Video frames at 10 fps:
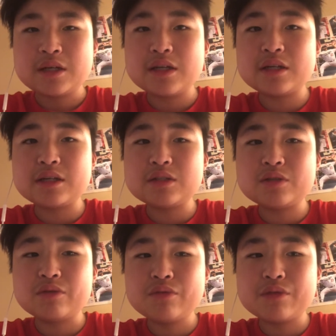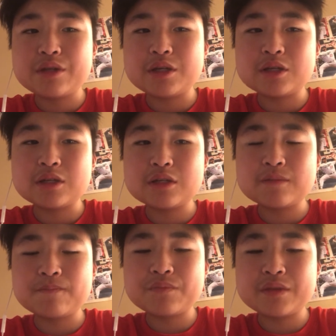and I don't think
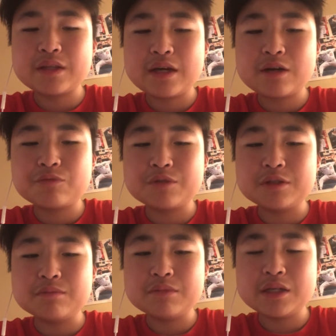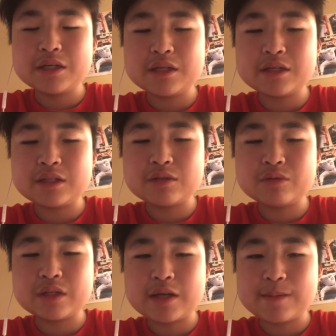that would make
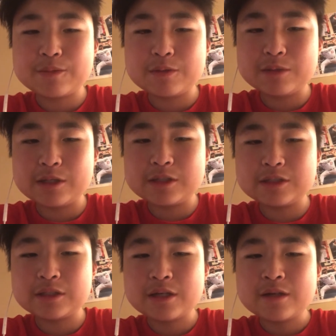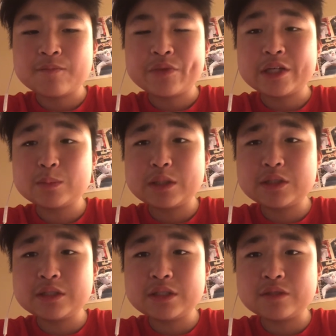anyone happy, because
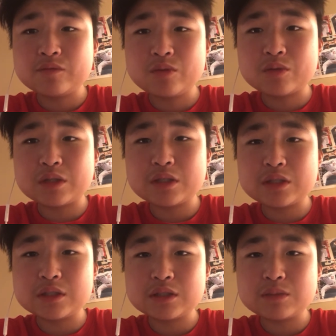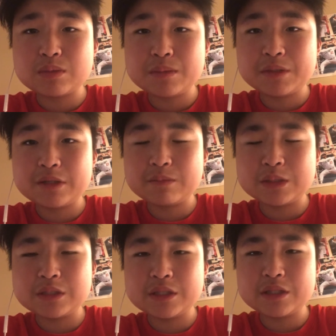especially since Florida, because people have
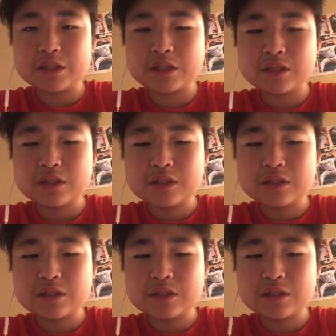been saying like,